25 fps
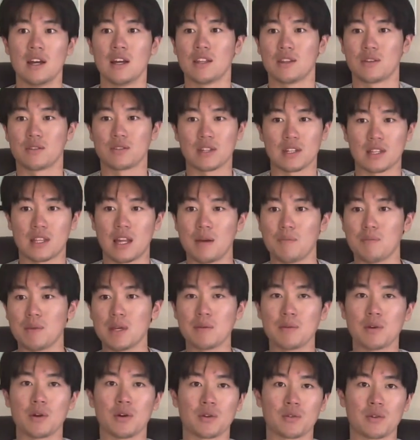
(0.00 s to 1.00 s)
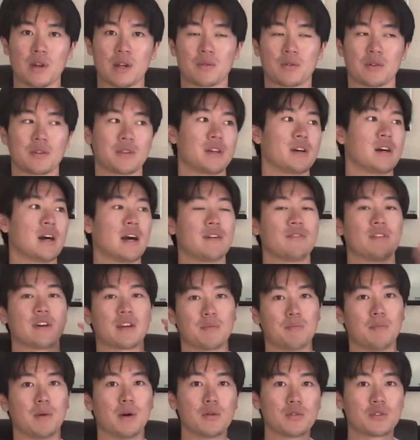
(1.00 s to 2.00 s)
There's like that meme going around where they'll have like
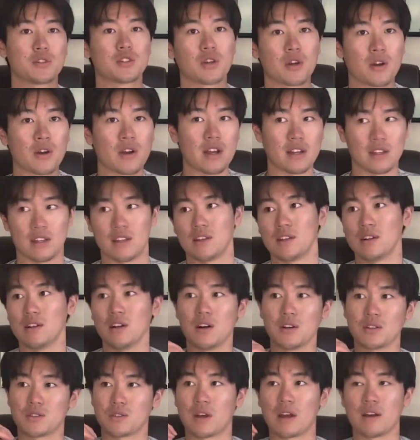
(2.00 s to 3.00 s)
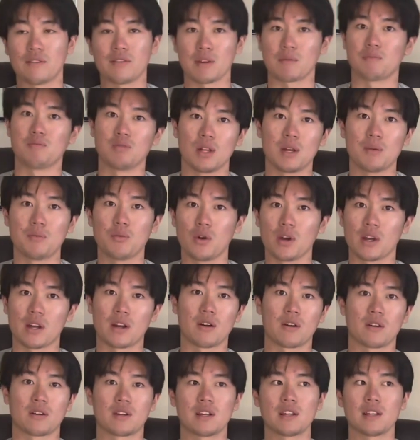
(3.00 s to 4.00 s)
Mozart and then they'll also have like Playboy
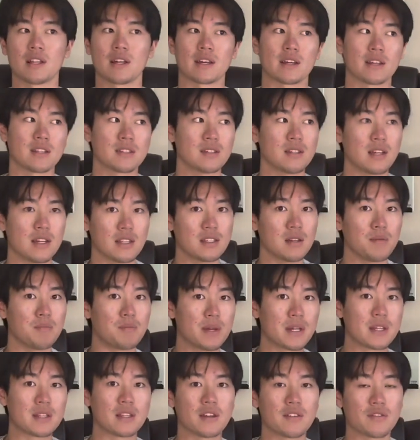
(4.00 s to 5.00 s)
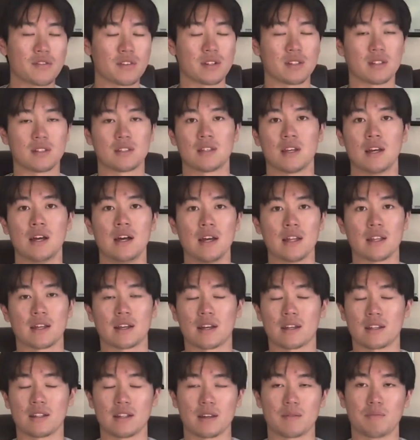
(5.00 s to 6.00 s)
Cardi. Like it's a big difference, the
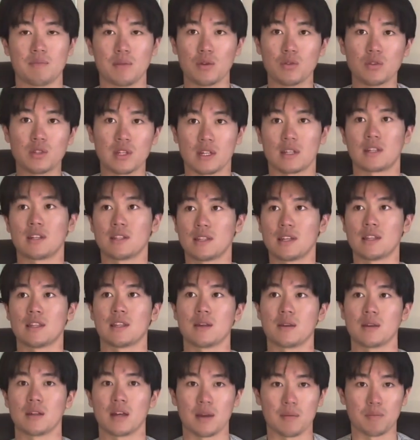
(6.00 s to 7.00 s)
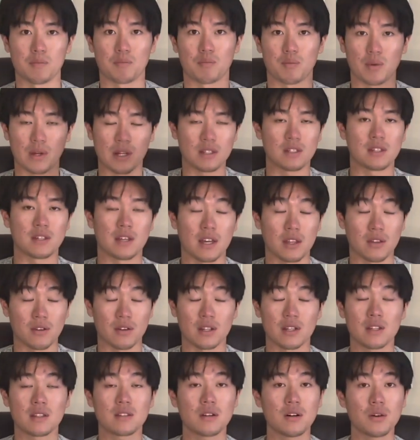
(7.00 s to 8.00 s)
kind of like music that they like bring together,
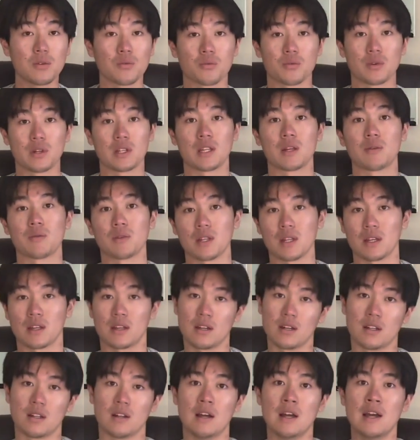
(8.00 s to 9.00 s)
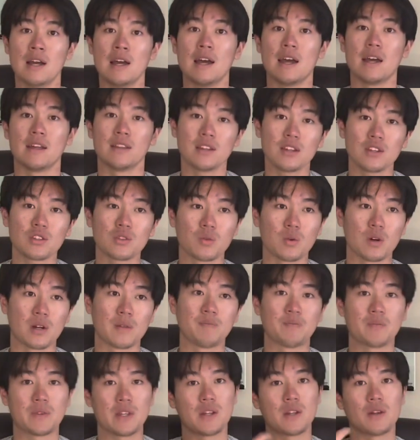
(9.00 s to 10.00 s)
and it's all really good. And this
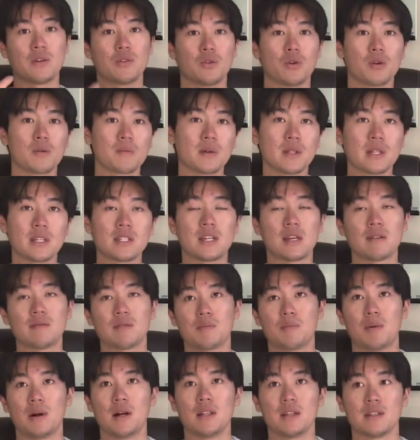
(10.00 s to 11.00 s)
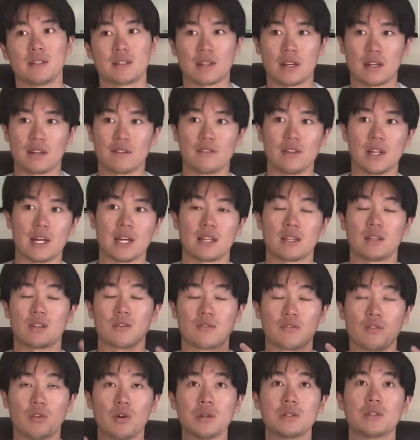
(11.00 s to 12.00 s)
one, you know, normally Tame and Impala is kind of like, their
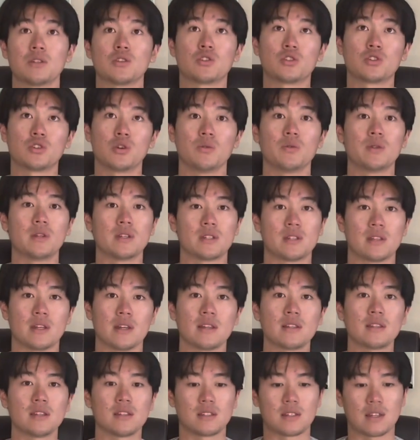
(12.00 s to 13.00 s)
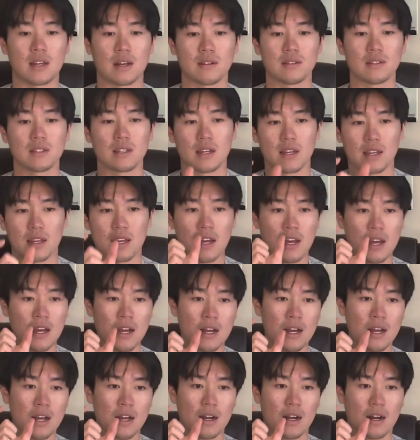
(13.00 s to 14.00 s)
voice is so distinct, it sounds like
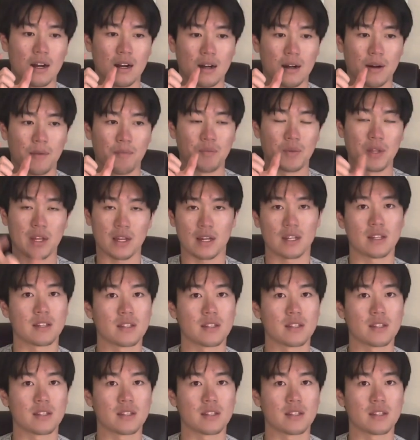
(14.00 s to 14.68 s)
they kind of